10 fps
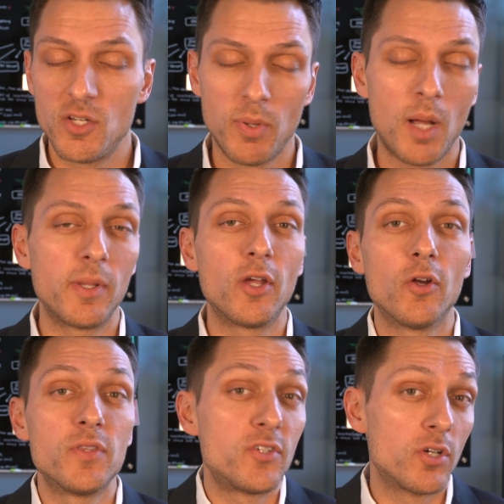You probably
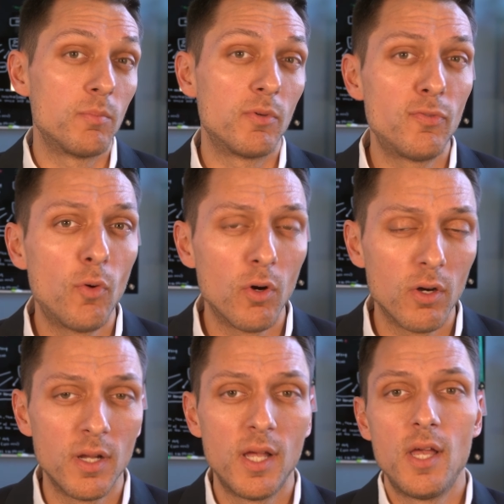heard the term
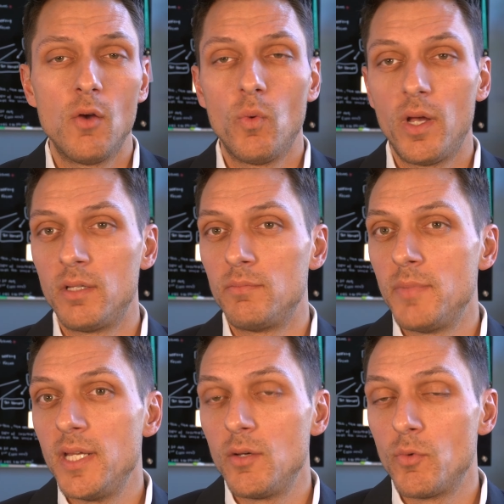before when
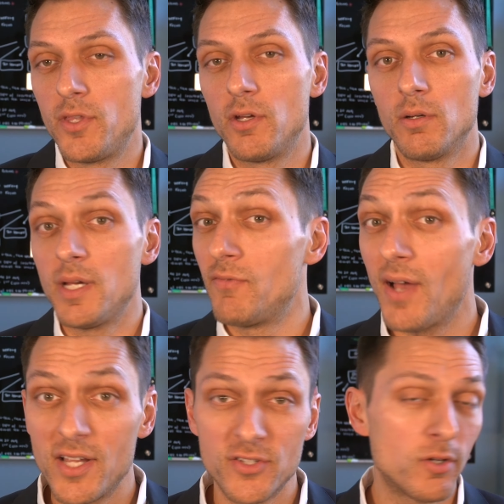meeting with your
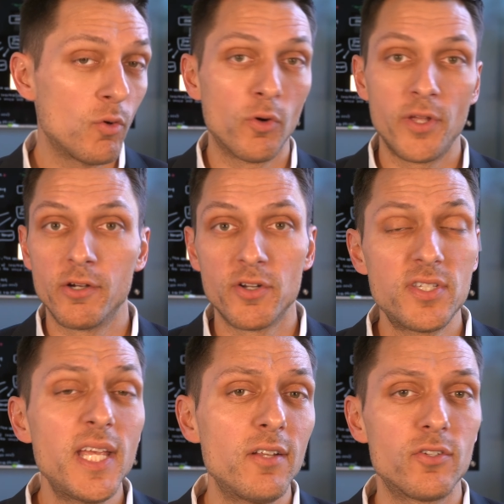advisor or your
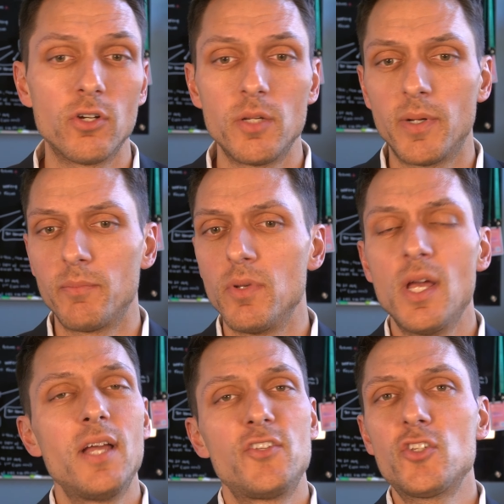estate attorney, but
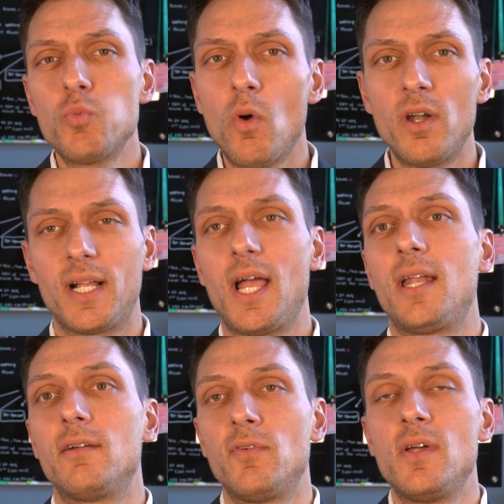just wanted to
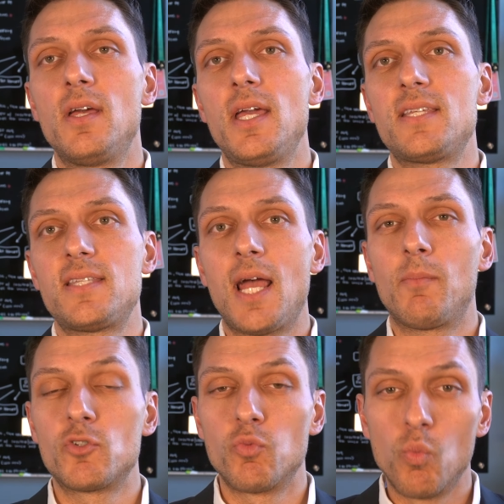kind of
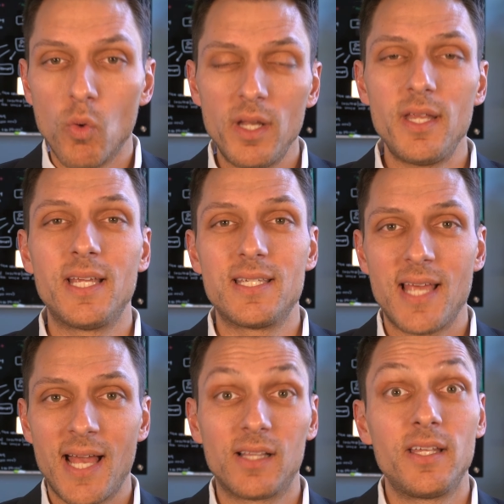establish what
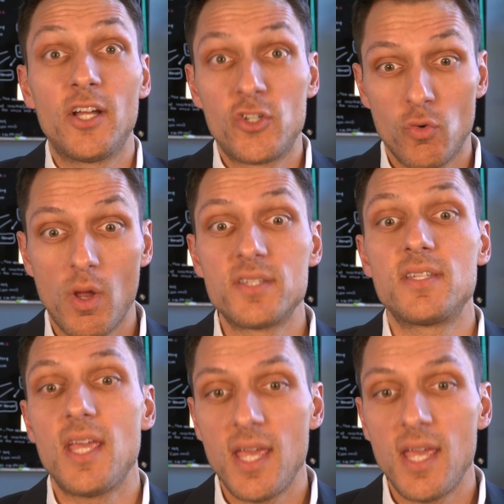exactly a trust